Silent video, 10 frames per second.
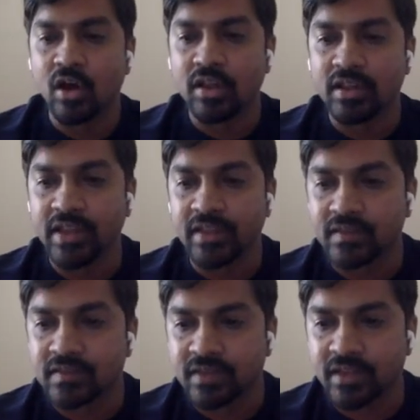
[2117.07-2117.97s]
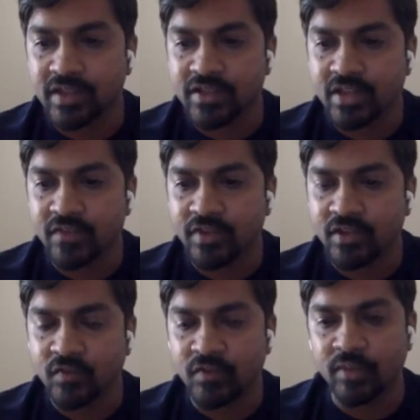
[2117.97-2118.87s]
all the existing
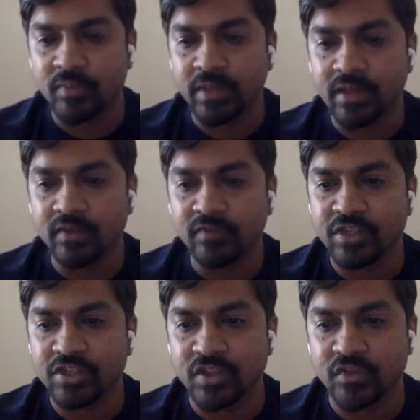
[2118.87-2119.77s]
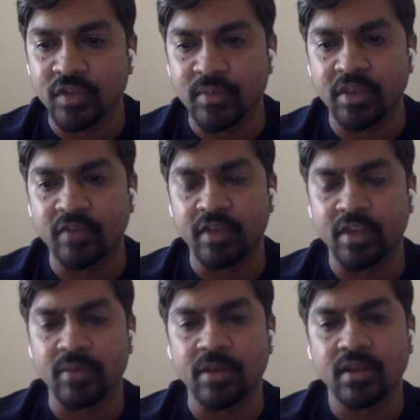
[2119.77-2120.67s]
HDFS will be features will be
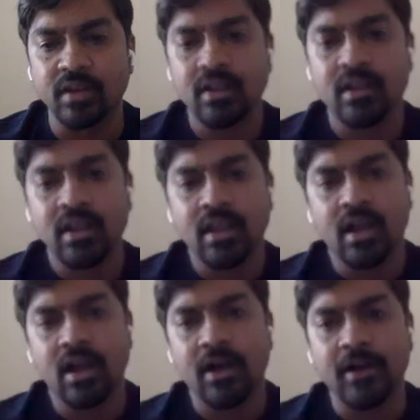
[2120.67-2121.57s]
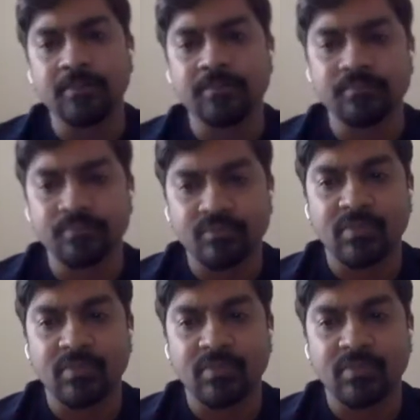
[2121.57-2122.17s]
available. Um,